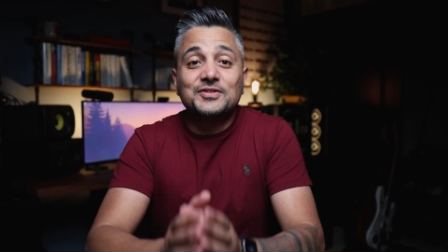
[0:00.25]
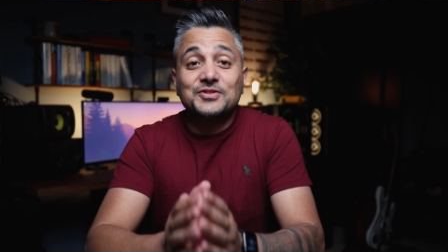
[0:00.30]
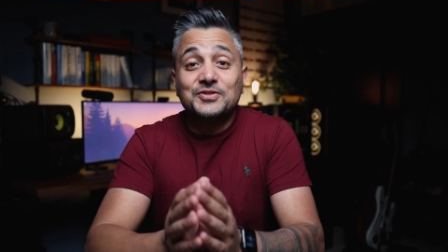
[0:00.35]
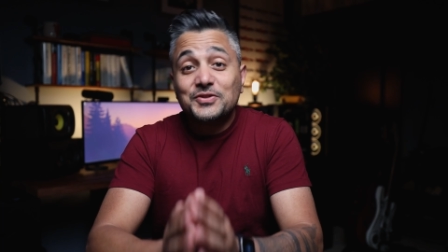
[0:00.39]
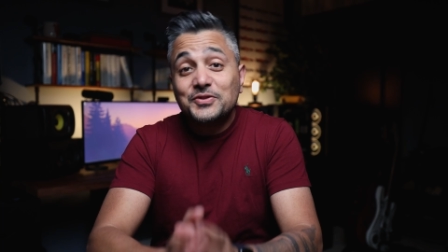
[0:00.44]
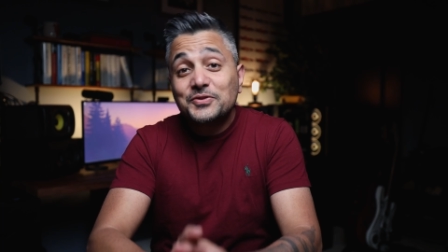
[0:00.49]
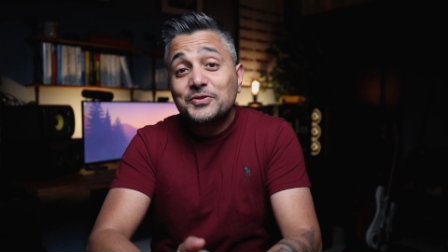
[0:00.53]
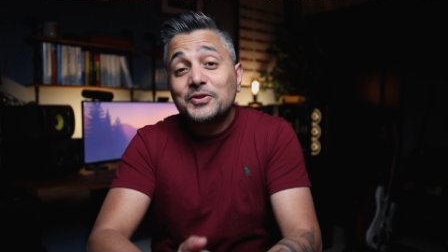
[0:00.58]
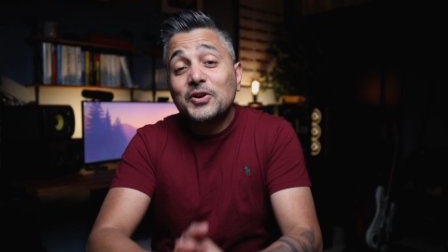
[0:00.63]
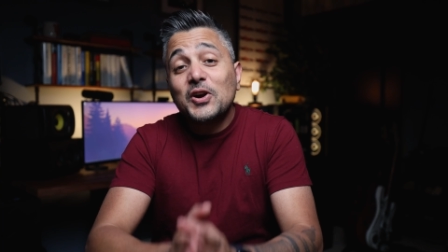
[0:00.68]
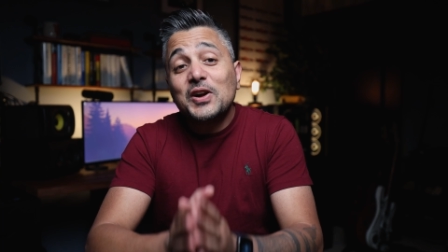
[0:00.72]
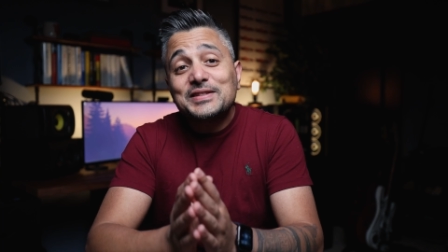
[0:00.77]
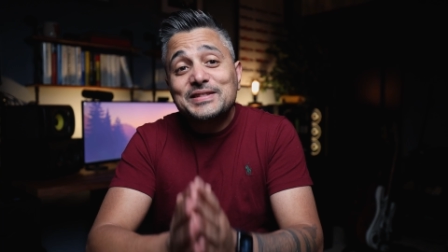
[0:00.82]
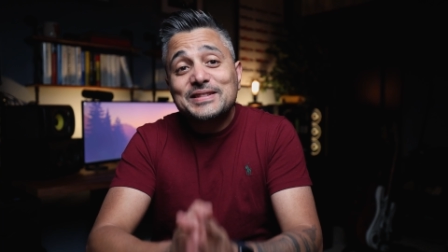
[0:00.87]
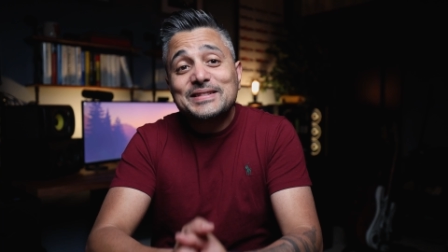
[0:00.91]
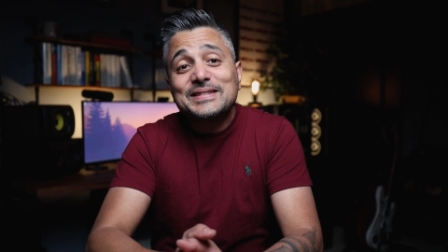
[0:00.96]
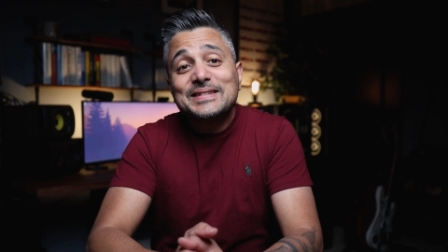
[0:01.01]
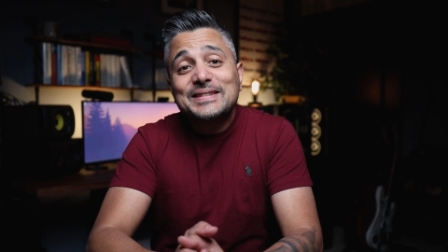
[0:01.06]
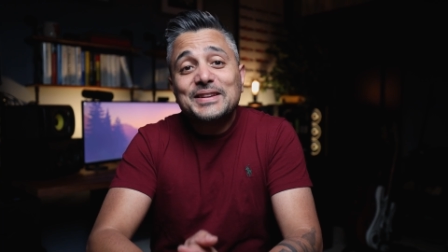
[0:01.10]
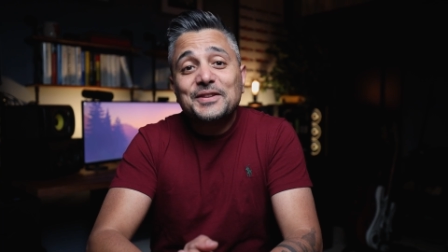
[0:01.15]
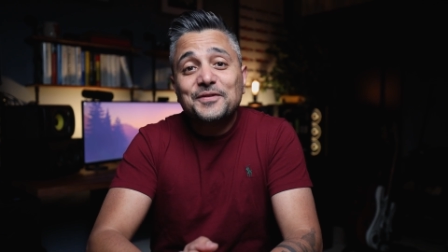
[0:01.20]
do you
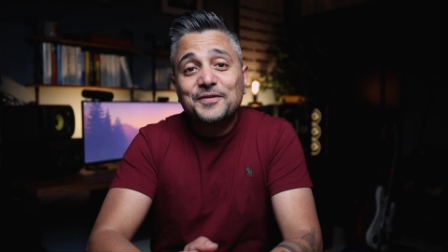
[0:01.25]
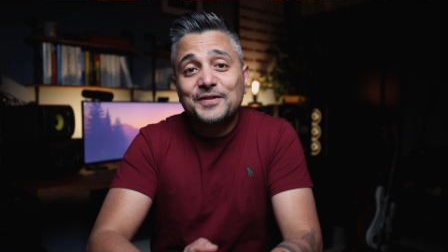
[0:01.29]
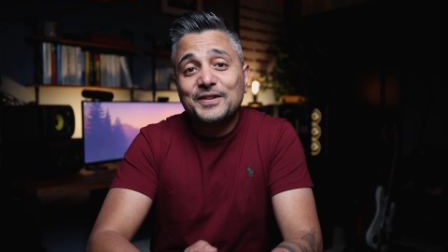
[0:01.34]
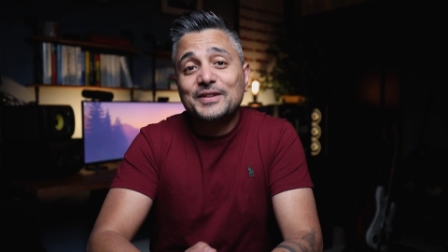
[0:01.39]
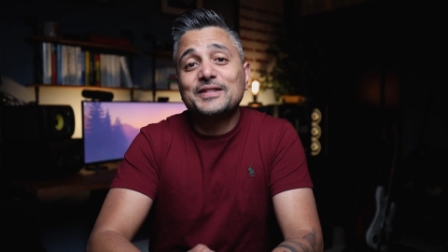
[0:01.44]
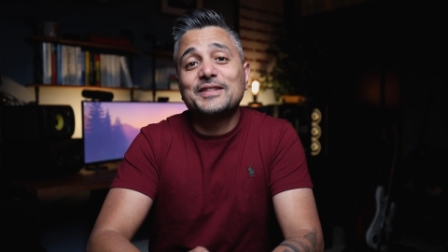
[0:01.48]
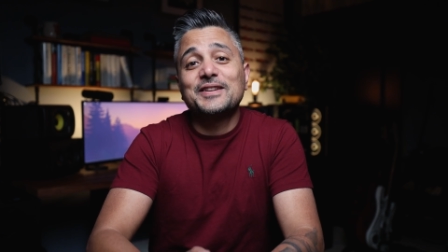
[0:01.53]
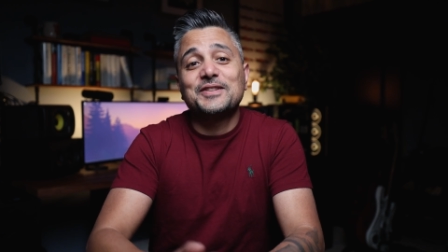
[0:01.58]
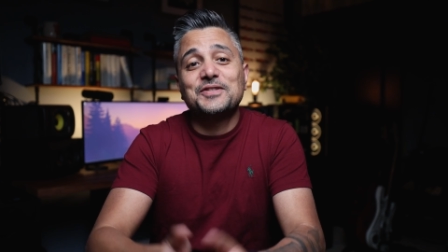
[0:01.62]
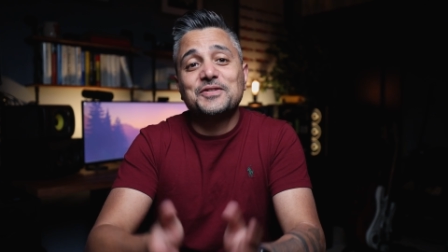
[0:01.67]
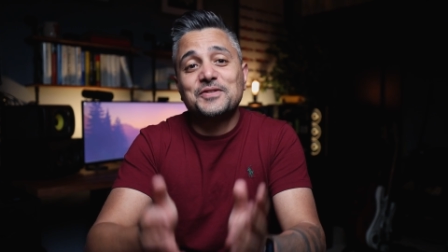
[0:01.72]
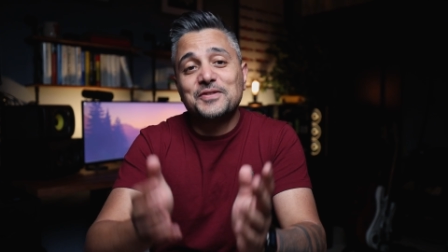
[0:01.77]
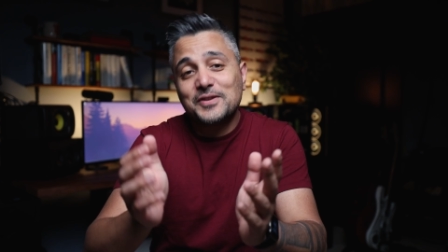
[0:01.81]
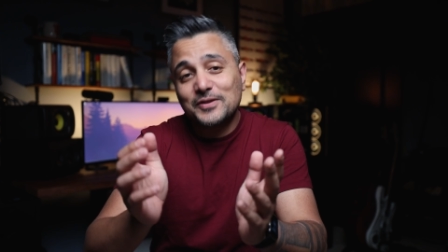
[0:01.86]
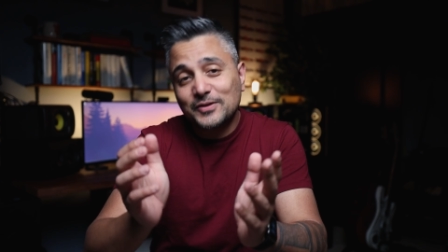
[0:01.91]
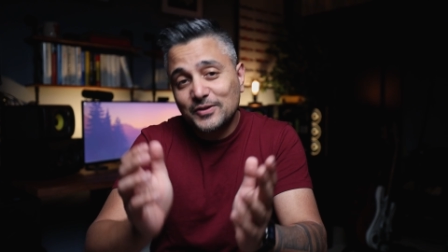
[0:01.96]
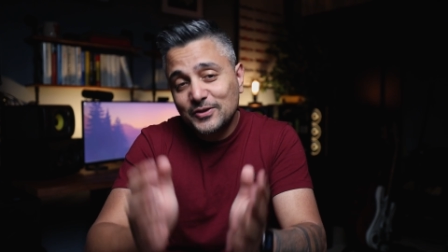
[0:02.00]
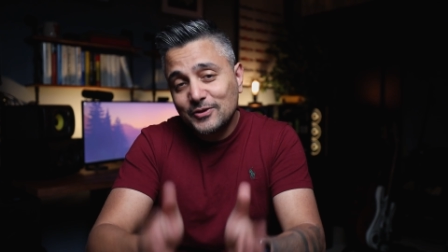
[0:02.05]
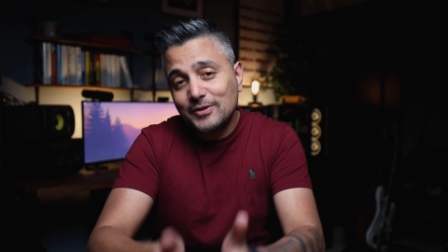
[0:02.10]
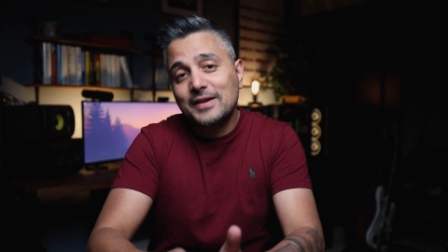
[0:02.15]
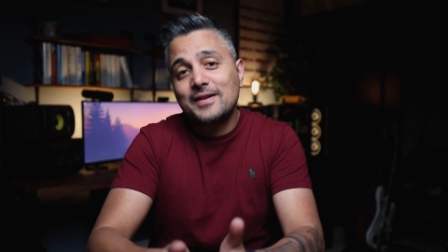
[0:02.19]
constantly feel that you're
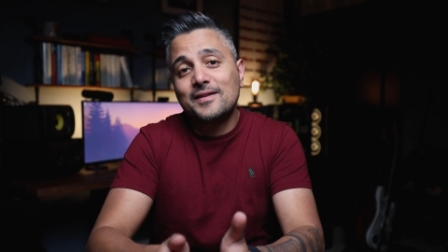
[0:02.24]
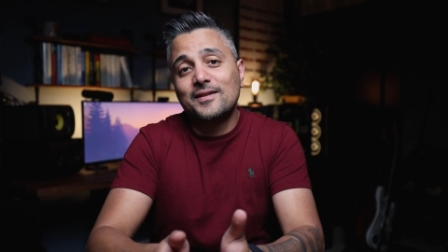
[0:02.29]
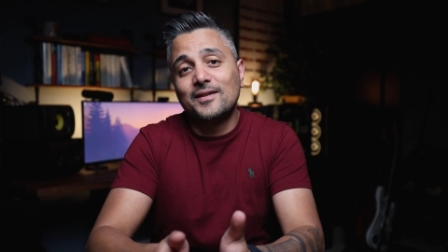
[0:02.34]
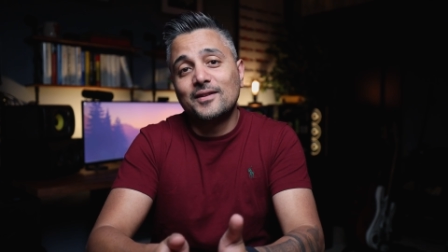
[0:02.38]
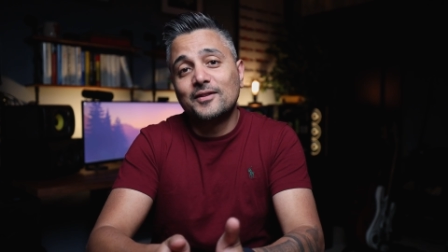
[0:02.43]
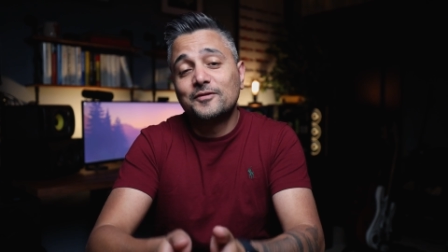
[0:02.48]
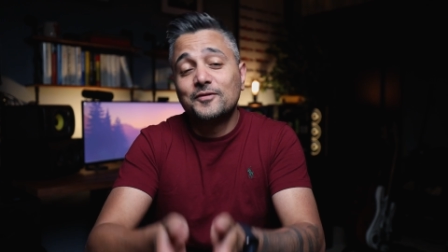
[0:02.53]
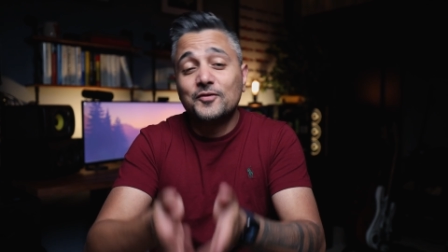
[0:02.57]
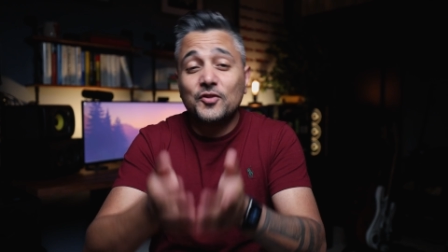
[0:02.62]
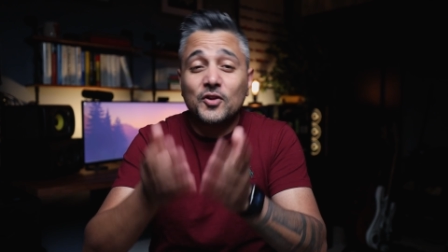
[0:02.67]
not good enough,